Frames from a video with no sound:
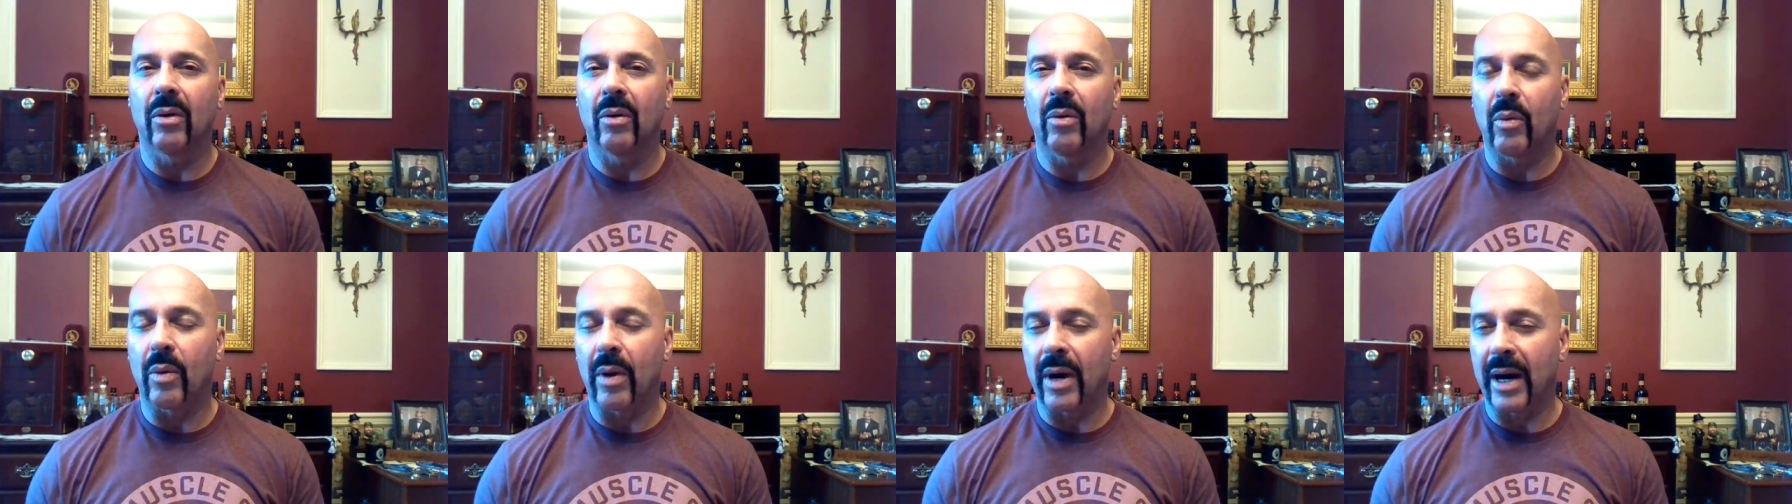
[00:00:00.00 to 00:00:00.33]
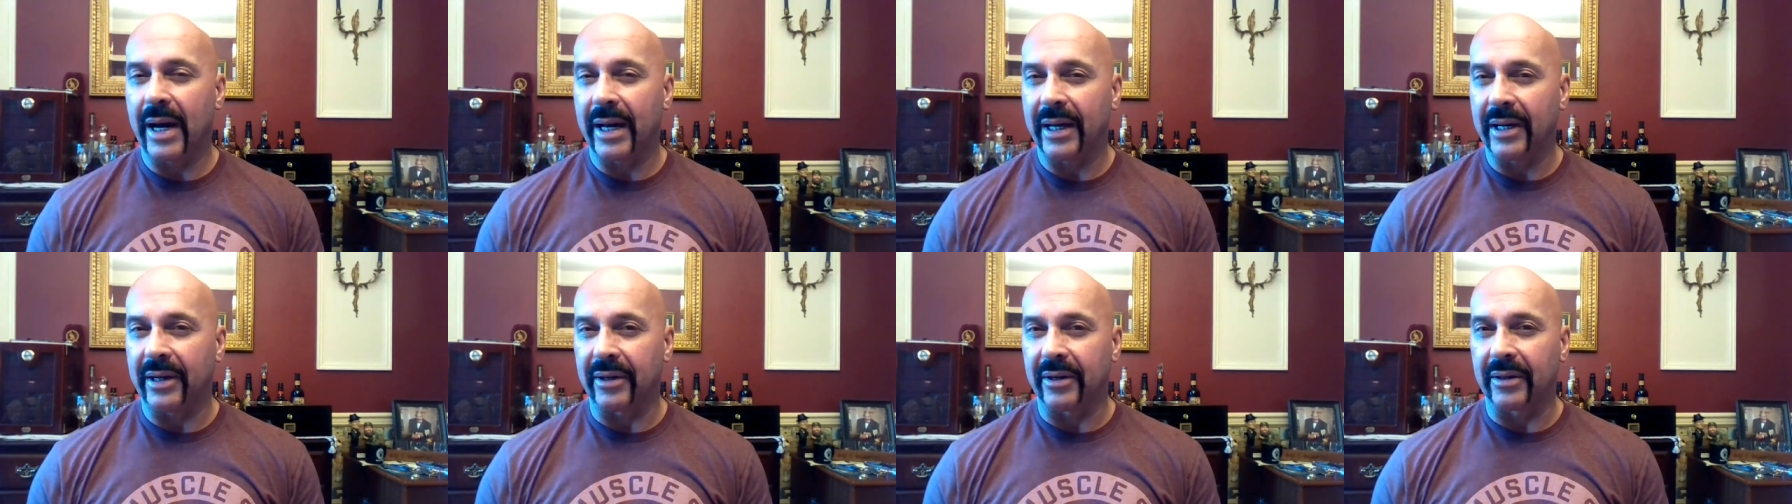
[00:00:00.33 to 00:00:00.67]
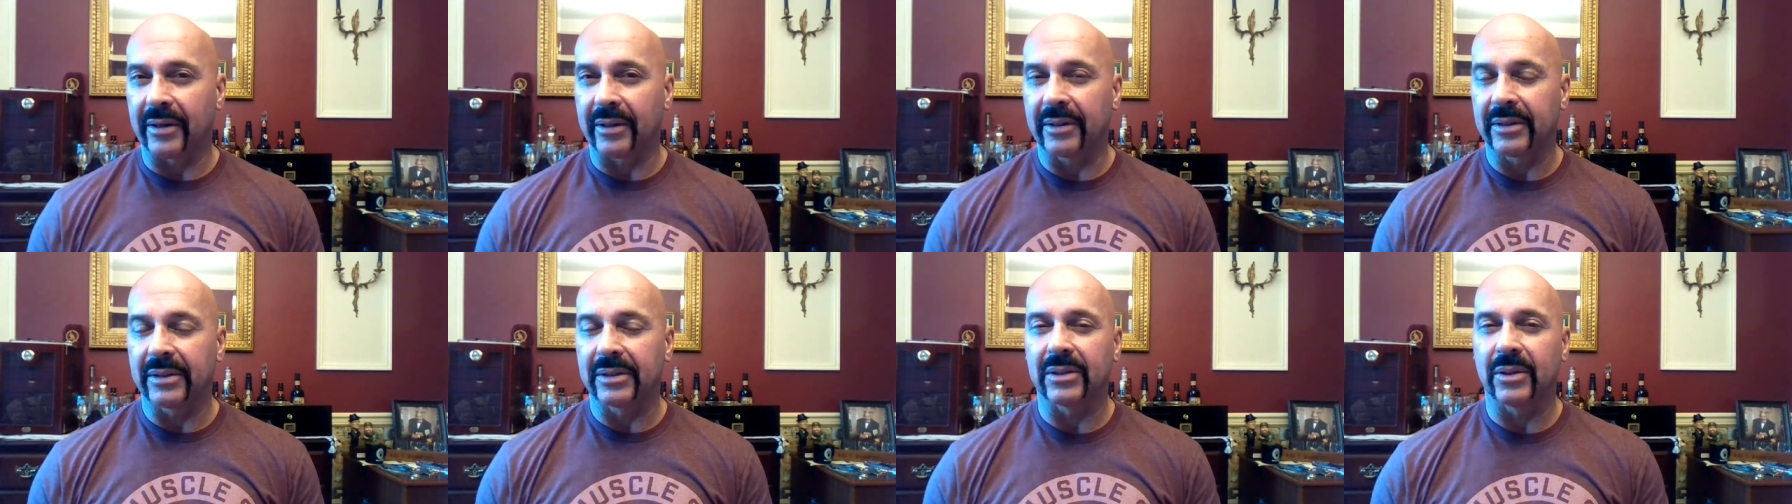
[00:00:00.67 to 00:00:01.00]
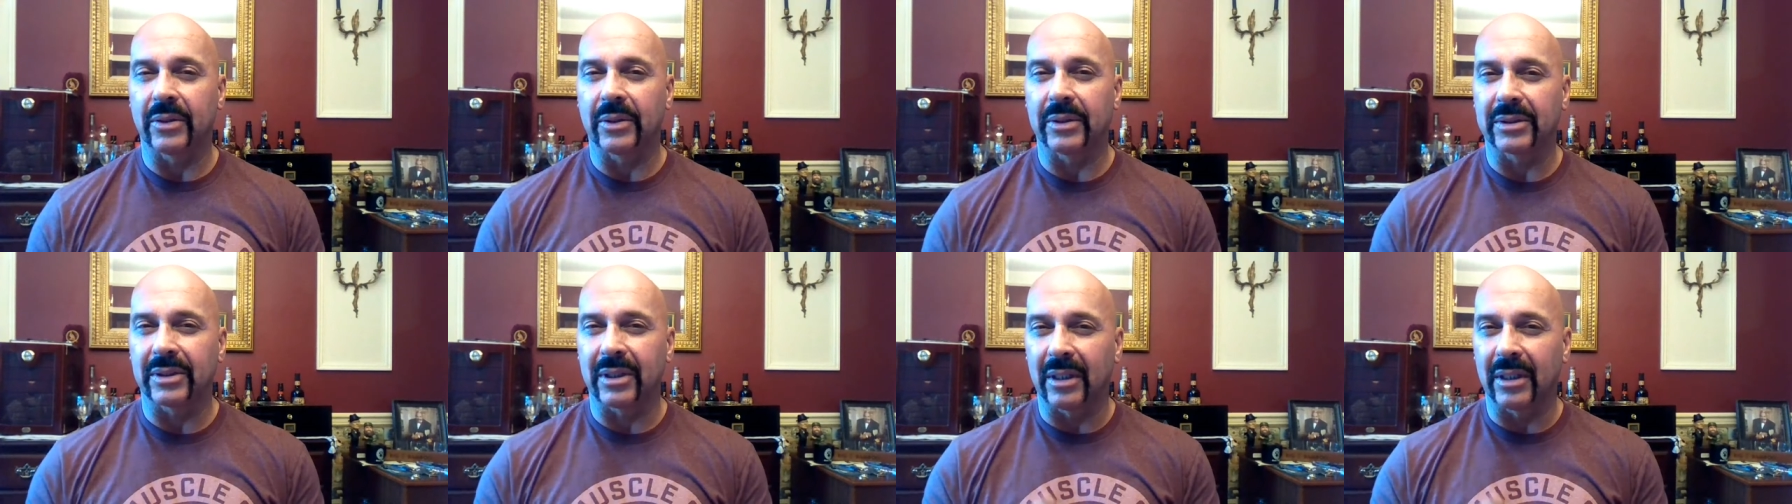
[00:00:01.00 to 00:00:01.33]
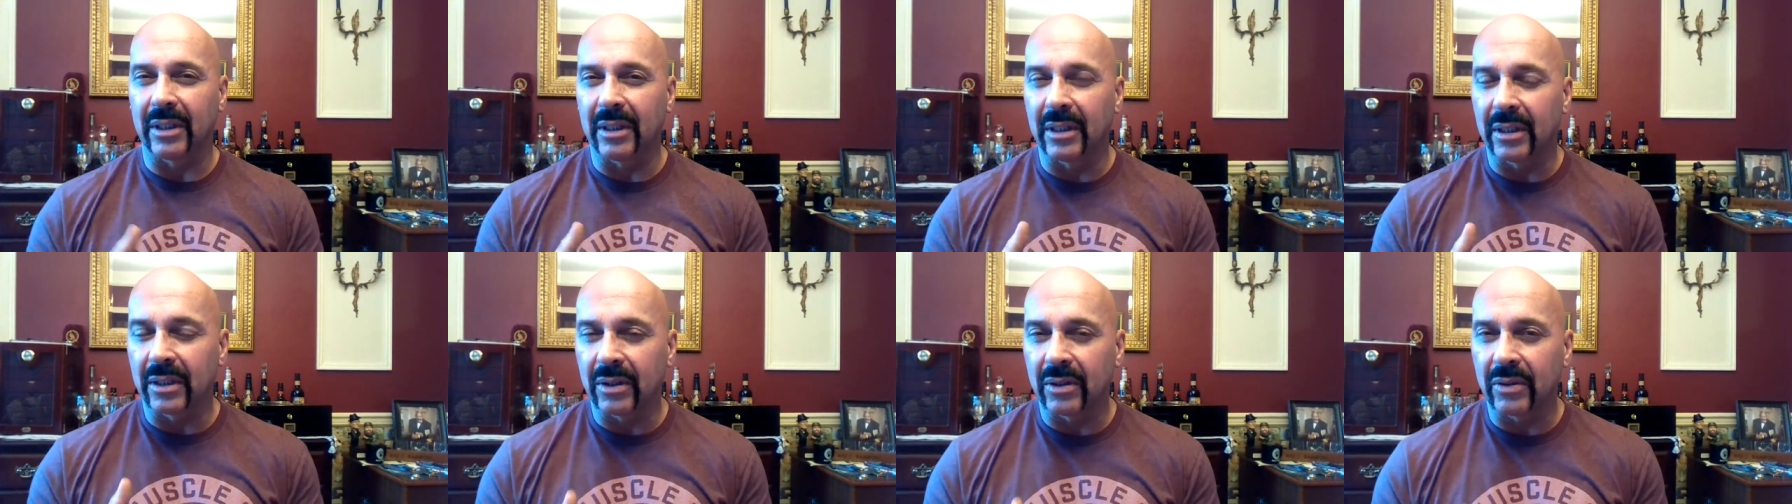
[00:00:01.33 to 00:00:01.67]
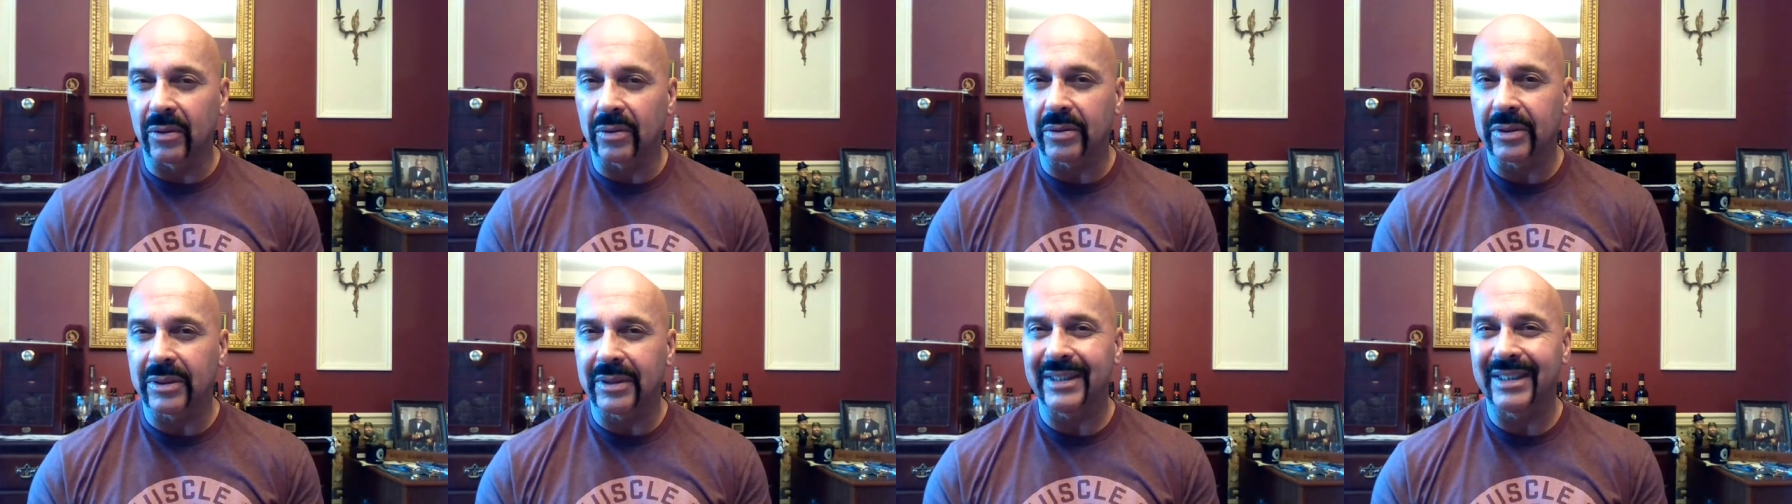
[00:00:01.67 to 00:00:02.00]
wider, so it's a
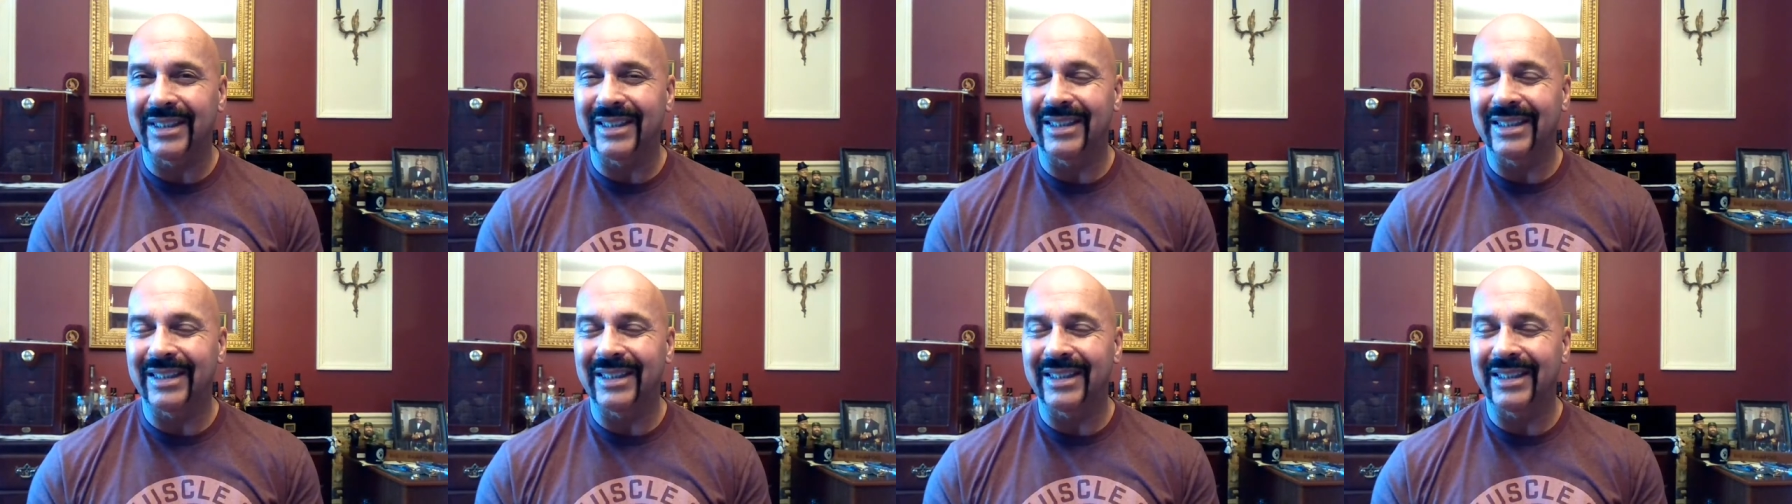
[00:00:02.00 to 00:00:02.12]
little